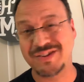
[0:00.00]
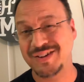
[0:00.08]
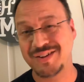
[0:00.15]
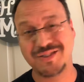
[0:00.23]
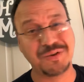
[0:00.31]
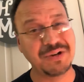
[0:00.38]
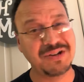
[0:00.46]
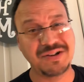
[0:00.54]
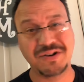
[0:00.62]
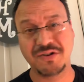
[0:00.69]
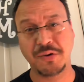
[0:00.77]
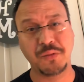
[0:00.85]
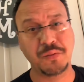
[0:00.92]
She has 3
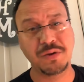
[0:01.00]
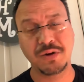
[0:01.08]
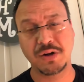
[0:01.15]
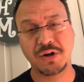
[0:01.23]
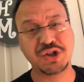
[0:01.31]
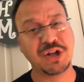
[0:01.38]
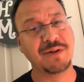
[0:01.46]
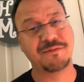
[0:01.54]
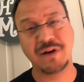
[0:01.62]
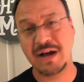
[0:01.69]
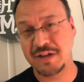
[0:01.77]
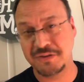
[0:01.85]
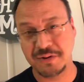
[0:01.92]
tenders that are really large. You get
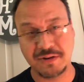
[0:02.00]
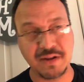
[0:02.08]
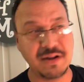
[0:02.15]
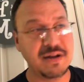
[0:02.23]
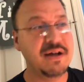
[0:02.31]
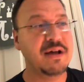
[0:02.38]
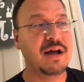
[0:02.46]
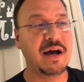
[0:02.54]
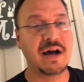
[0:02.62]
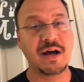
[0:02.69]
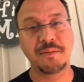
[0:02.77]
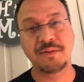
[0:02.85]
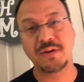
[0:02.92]
fries with it.
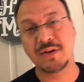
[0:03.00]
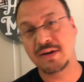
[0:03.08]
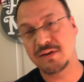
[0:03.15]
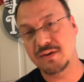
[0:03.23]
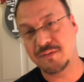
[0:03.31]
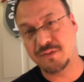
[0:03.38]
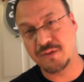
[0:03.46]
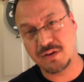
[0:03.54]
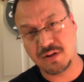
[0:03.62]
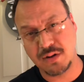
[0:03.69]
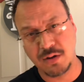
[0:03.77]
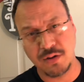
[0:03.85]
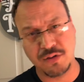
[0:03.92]
You get
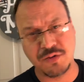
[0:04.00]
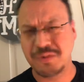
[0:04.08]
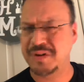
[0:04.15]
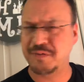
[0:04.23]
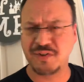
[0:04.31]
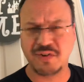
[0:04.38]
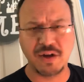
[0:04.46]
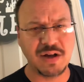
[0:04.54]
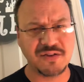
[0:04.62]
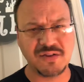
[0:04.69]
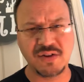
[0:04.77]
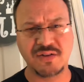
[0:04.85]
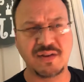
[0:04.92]
2 different
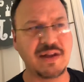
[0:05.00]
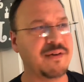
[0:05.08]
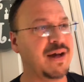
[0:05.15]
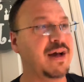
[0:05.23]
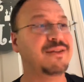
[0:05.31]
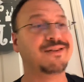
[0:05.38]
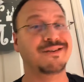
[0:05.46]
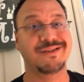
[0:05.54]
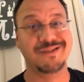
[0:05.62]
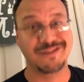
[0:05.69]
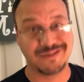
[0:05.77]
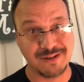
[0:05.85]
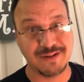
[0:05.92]
sauces. They've got a ton
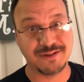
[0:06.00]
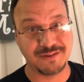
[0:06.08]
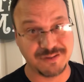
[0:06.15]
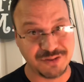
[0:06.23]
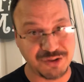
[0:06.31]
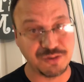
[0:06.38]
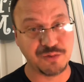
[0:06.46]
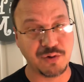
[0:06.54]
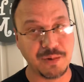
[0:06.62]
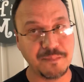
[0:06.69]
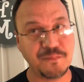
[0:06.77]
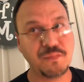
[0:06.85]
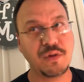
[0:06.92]
of sauces to choose from.